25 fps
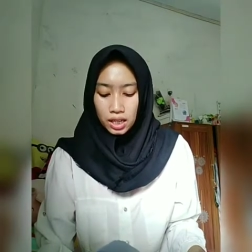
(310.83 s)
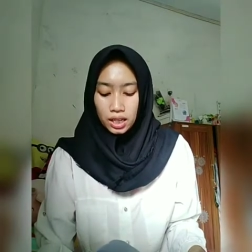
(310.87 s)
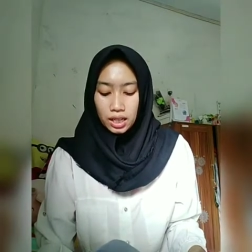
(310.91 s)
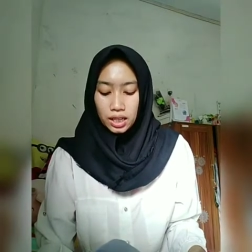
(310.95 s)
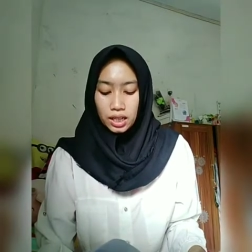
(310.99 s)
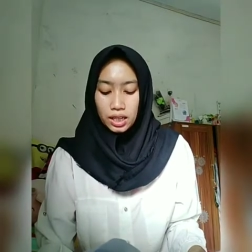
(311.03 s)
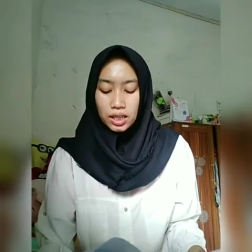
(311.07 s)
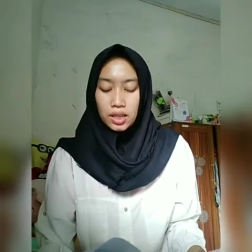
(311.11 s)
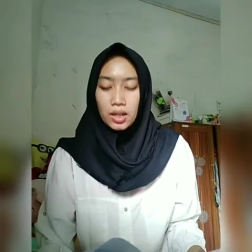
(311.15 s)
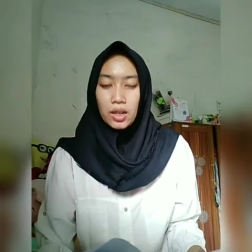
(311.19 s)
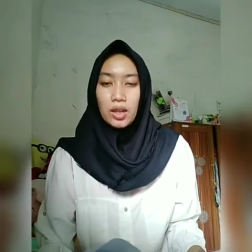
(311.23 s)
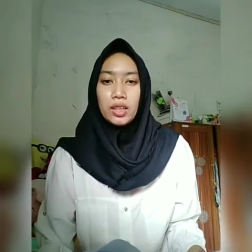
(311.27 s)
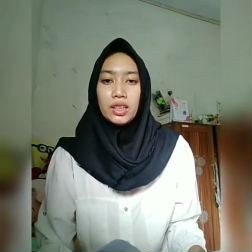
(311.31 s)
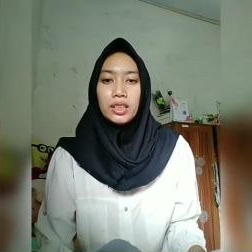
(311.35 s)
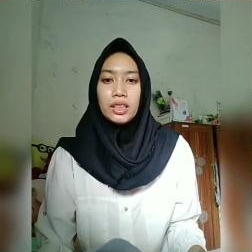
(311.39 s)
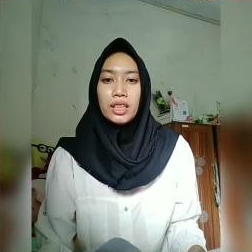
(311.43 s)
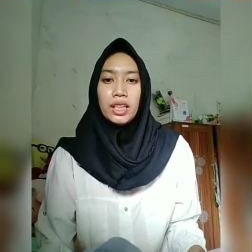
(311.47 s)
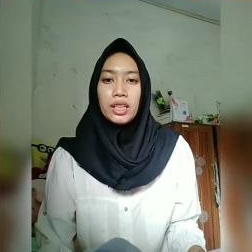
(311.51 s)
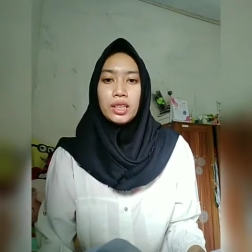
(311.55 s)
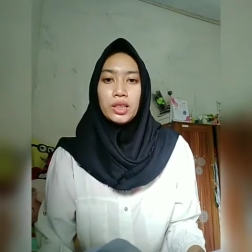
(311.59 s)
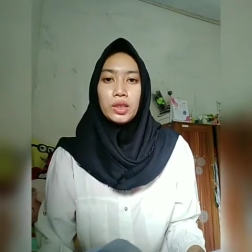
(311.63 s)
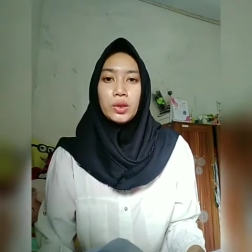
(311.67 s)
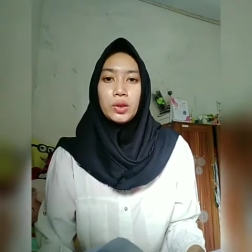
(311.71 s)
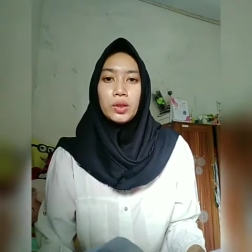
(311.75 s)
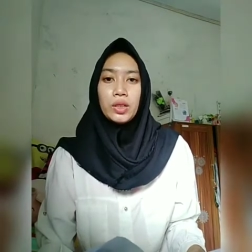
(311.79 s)
in
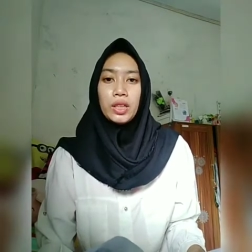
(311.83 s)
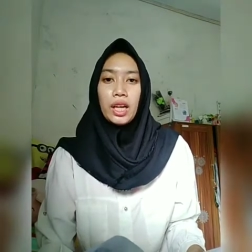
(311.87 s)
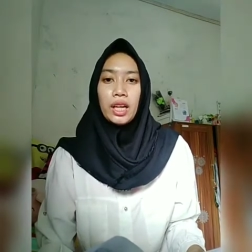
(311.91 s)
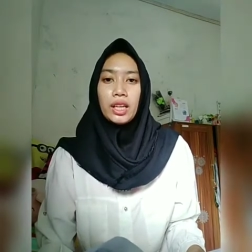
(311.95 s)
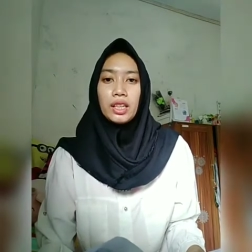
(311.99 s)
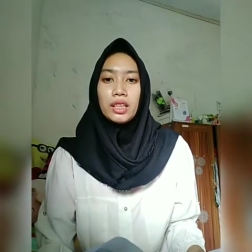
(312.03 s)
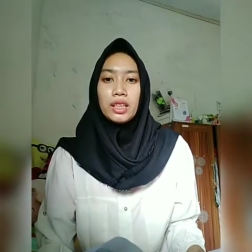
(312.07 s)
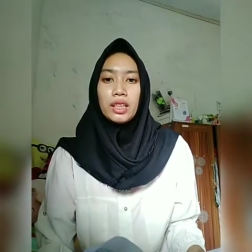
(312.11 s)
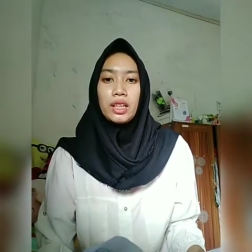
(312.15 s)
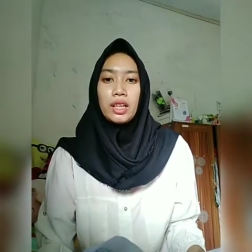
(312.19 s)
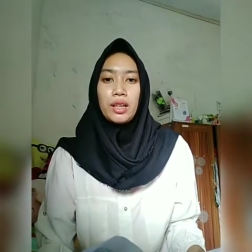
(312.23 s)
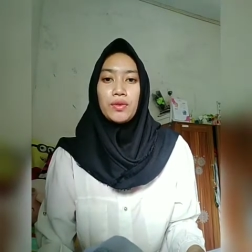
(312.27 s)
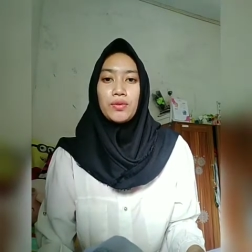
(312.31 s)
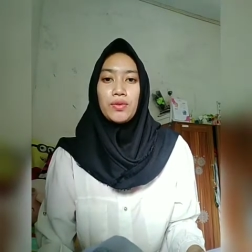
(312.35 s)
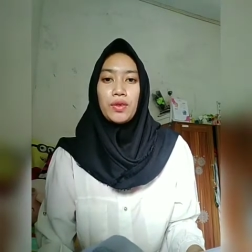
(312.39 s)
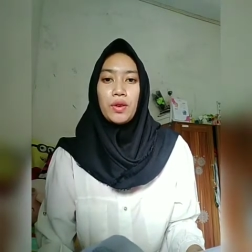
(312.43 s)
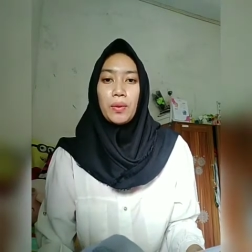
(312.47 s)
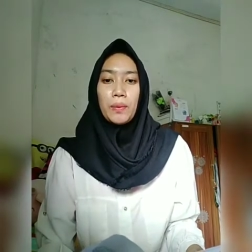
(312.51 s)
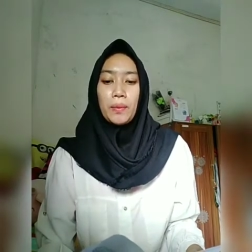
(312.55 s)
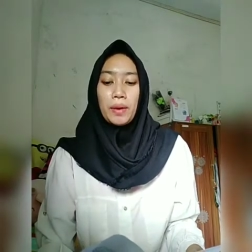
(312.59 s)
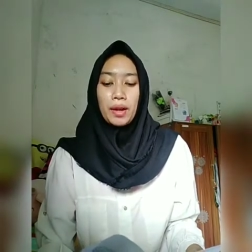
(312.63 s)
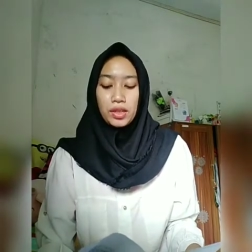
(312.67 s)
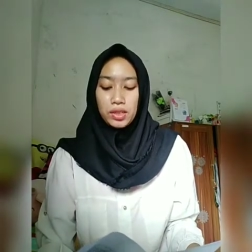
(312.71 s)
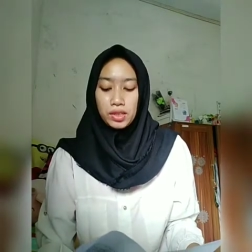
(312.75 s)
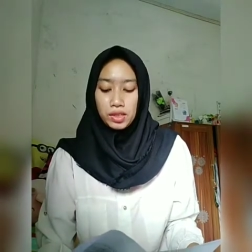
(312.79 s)
order to get
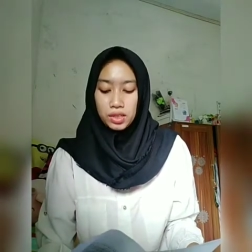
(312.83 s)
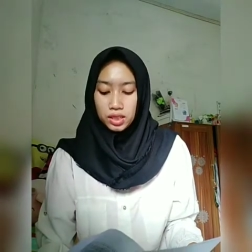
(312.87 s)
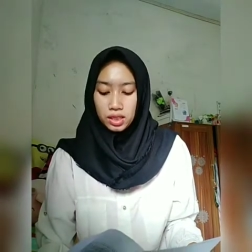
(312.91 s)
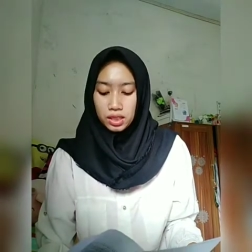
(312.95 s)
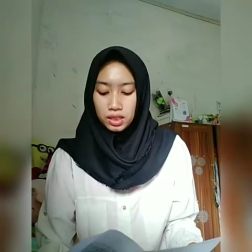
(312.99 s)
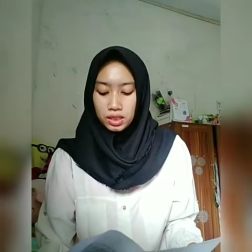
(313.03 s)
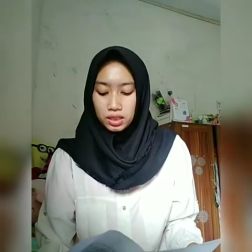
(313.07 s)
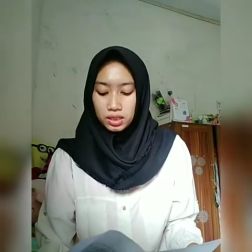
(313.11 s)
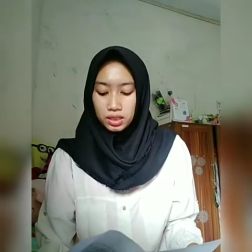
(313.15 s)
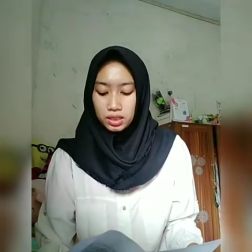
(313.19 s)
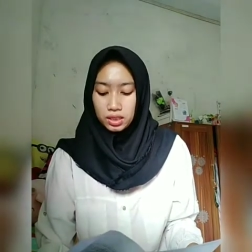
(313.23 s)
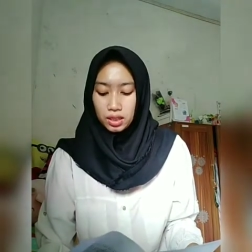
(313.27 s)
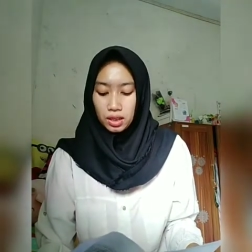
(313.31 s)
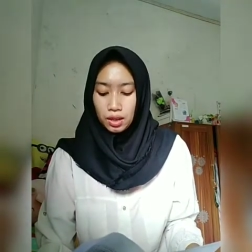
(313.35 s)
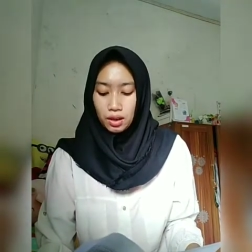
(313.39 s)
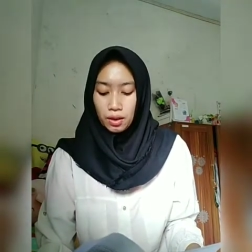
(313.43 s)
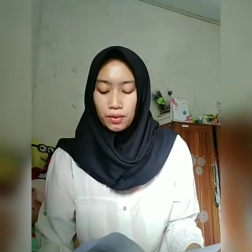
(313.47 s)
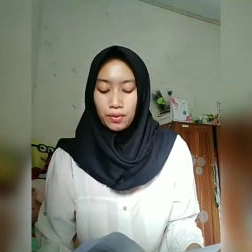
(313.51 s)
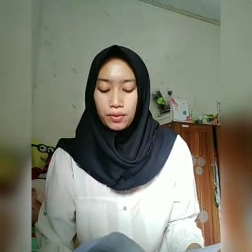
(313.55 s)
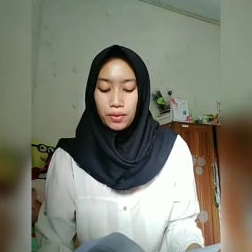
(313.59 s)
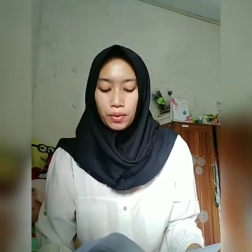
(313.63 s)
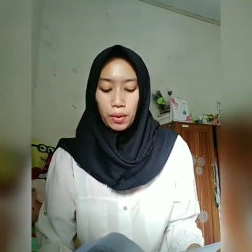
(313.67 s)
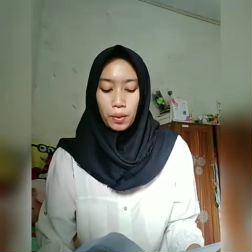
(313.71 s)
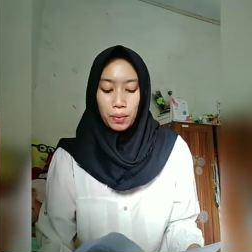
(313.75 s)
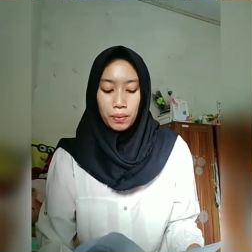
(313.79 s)
information
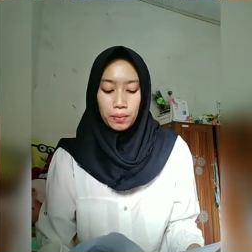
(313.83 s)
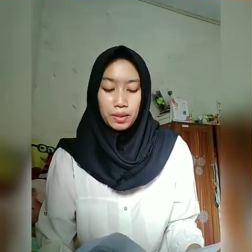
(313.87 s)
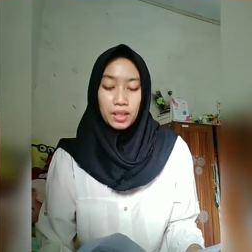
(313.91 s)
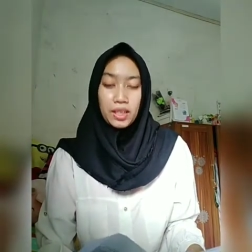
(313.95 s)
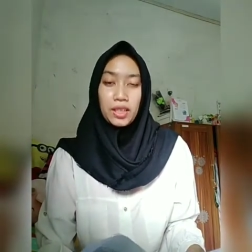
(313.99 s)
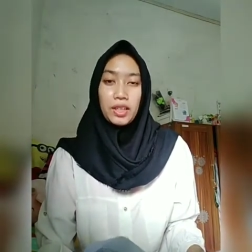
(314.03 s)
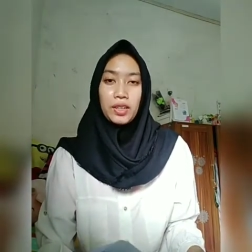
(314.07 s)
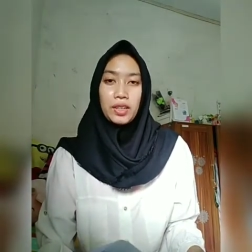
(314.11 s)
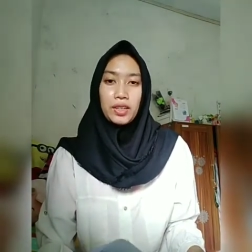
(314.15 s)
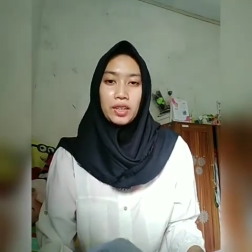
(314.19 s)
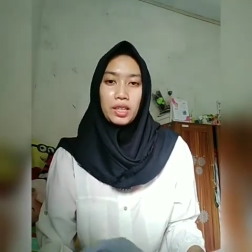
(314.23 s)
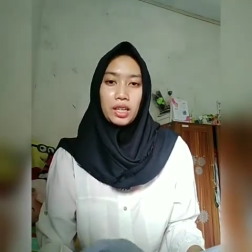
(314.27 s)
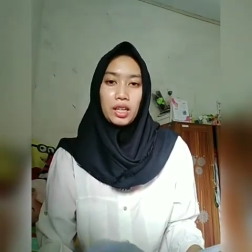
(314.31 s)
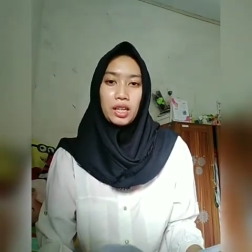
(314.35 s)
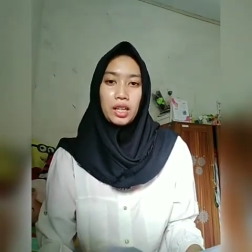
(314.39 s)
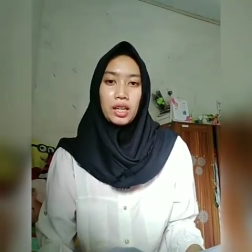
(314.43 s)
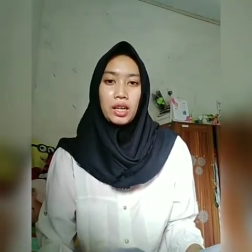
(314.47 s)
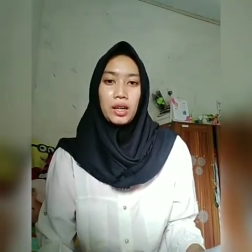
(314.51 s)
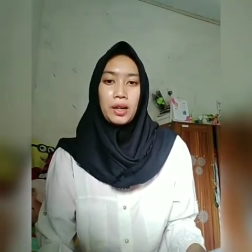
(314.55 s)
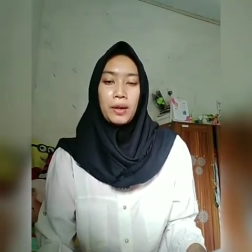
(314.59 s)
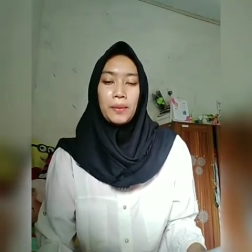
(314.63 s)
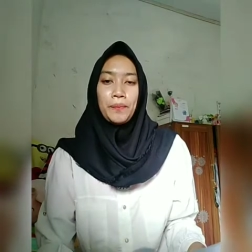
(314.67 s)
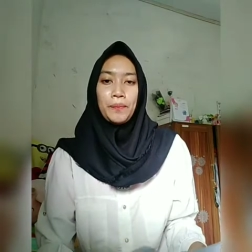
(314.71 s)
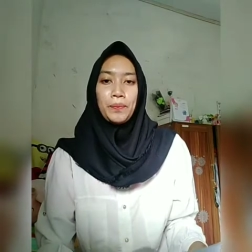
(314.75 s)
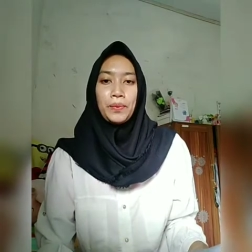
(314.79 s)
from hearer.
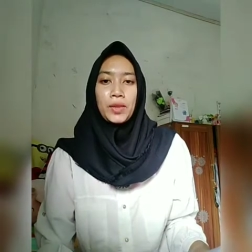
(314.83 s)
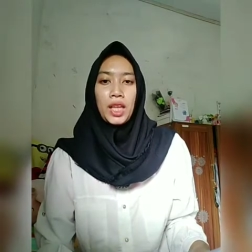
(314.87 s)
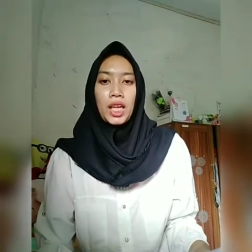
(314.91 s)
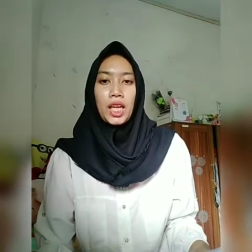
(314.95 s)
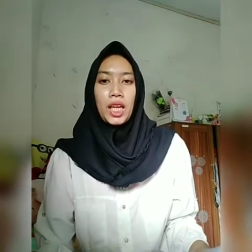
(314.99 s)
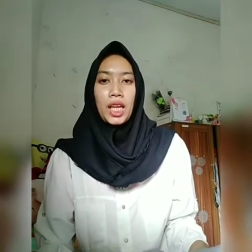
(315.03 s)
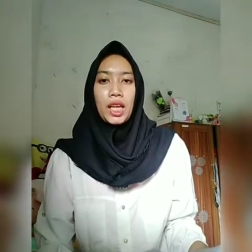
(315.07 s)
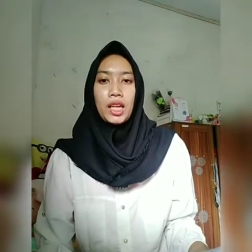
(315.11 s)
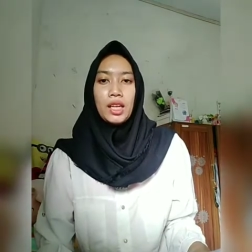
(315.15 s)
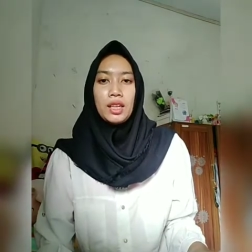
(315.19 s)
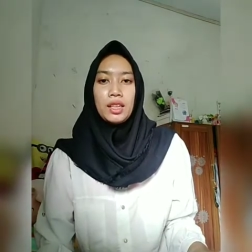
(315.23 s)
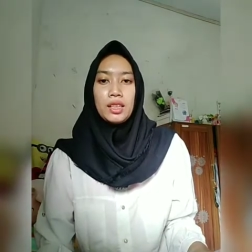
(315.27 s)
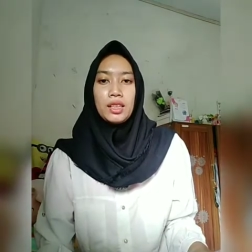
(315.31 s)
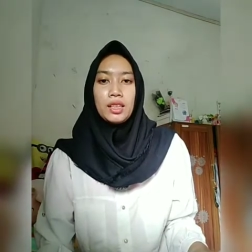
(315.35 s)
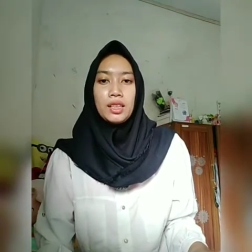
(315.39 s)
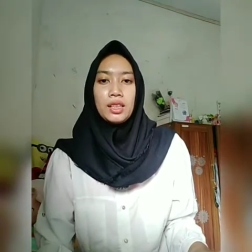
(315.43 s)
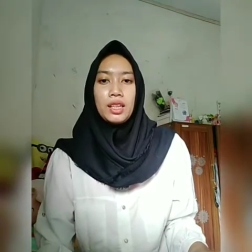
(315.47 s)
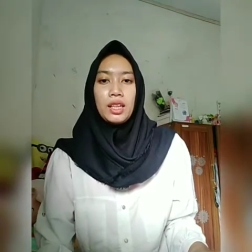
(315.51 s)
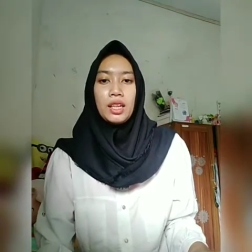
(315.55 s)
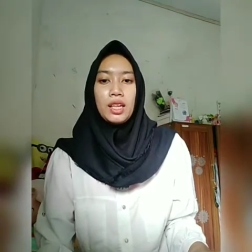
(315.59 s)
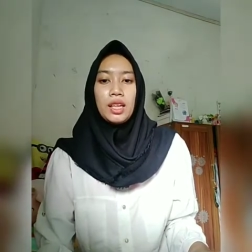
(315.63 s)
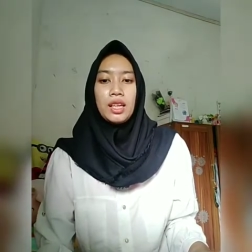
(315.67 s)
And